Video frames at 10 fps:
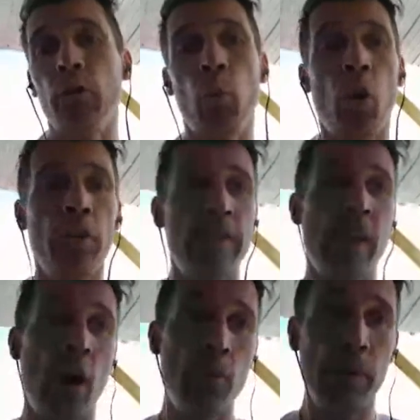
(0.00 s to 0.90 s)
what the
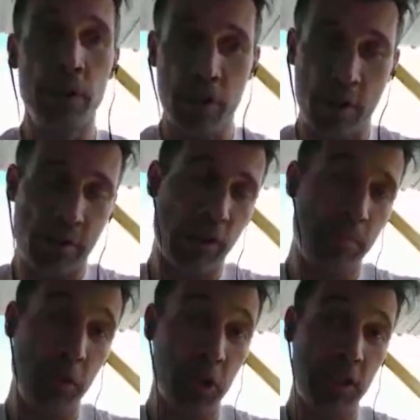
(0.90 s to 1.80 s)
Open Earth
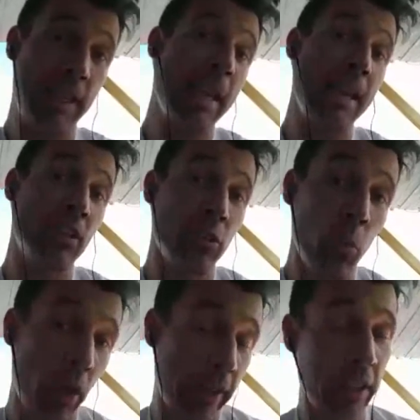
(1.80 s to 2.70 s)
community is and
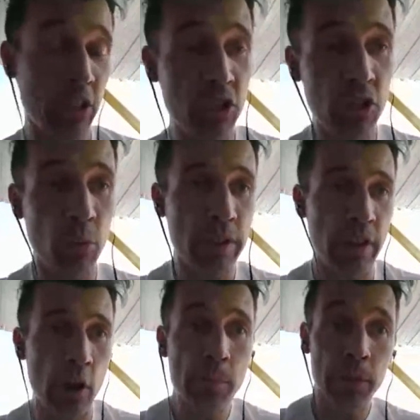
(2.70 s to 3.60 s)
what they're going to do with
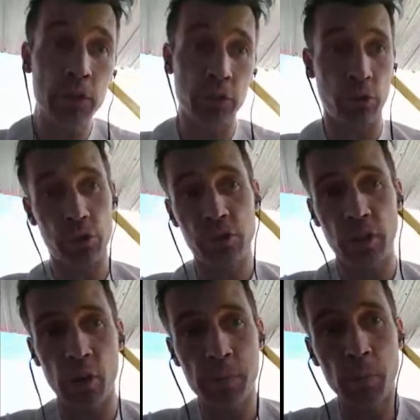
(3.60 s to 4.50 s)
an open
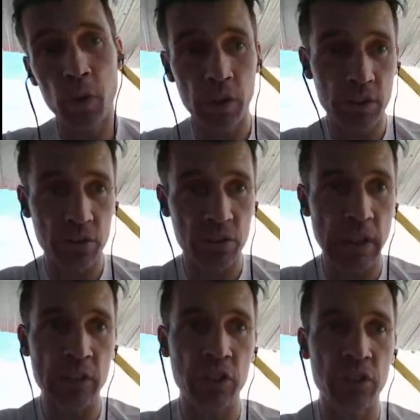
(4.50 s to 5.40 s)
source OpenWorks
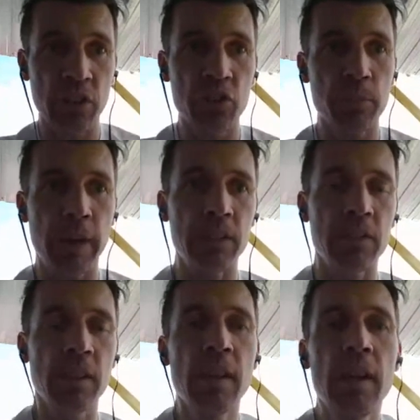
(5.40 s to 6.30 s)
/ Decision Space,